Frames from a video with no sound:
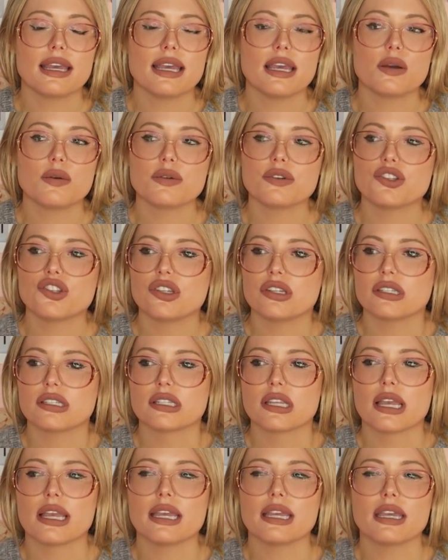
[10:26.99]
it was
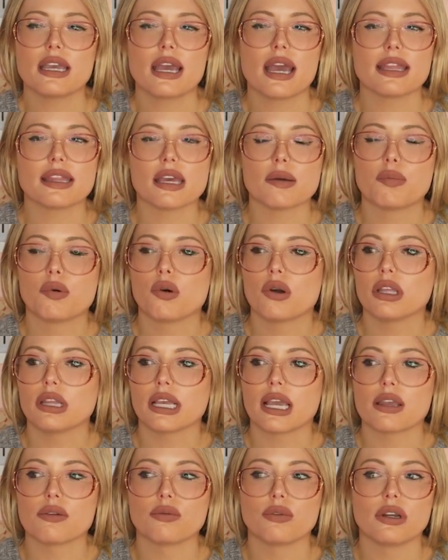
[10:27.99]
just like, at that point,
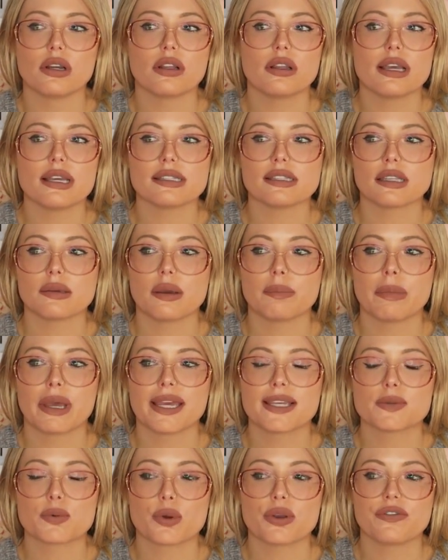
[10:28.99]
like, I realized, like, my
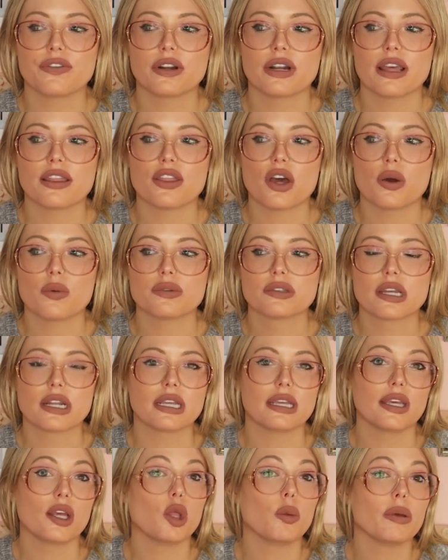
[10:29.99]
ex-boyfriend I thought was
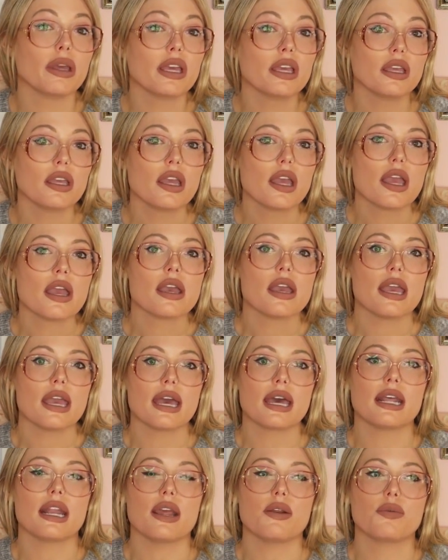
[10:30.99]
gonna kill me,
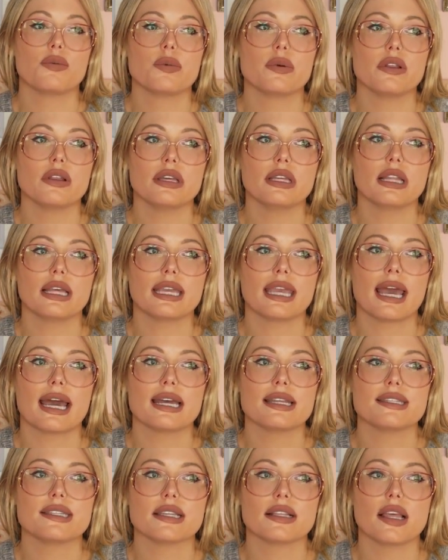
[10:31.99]
and I really like
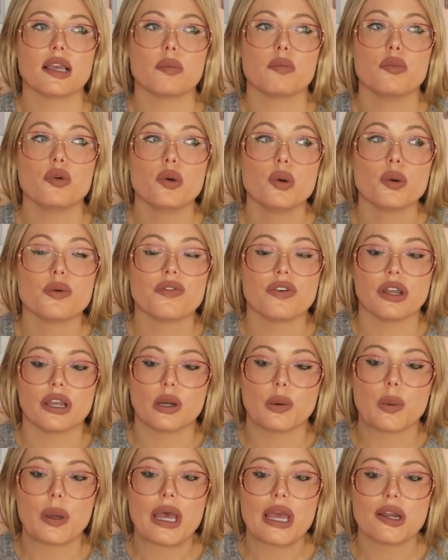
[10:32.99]
had to like move or get
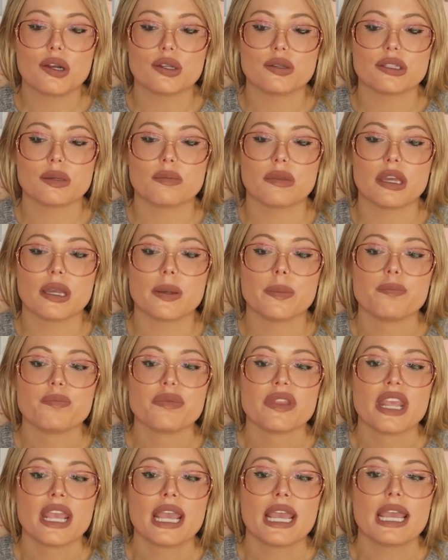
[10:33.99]
away or do something.
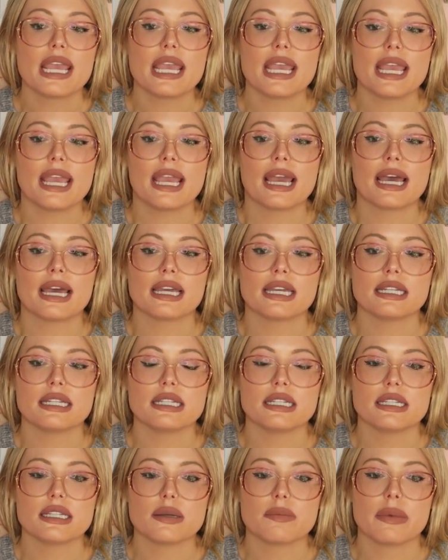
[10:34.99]

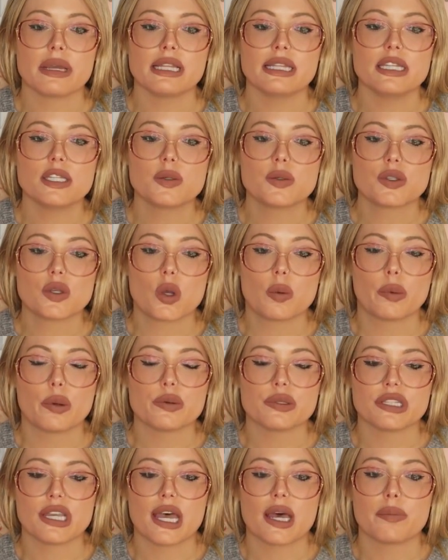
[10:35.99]
And my lease was
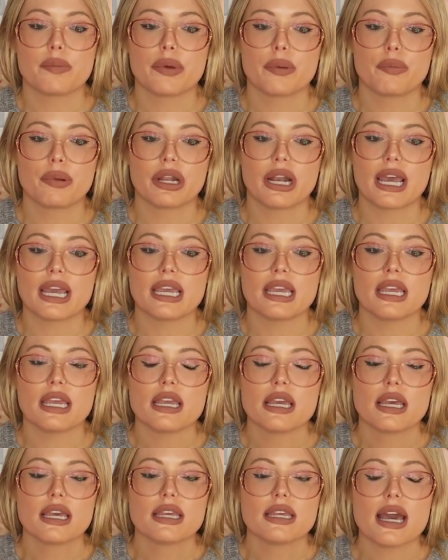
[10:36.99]
almost up, but I
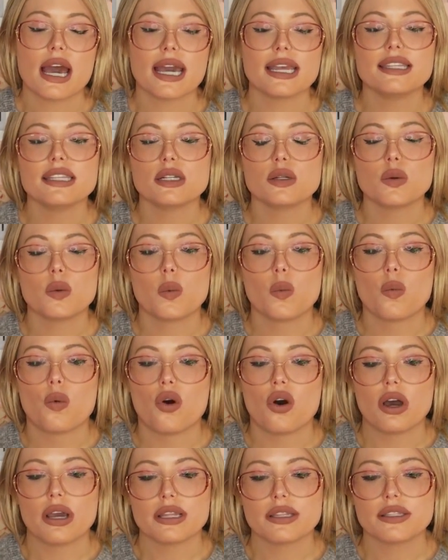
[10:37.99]
didn't
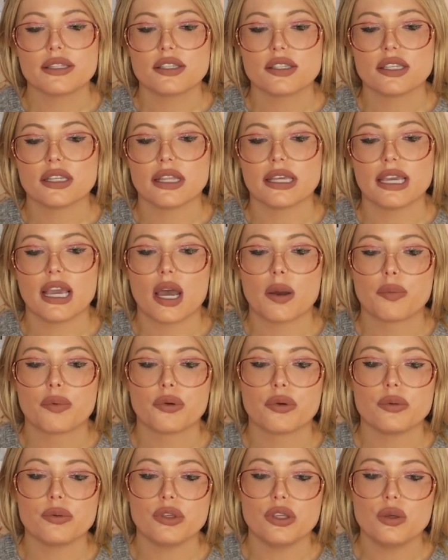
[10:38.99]
want to like
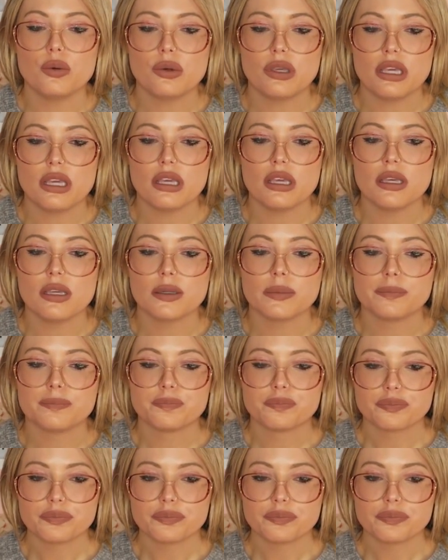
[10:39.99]
uproot Yuki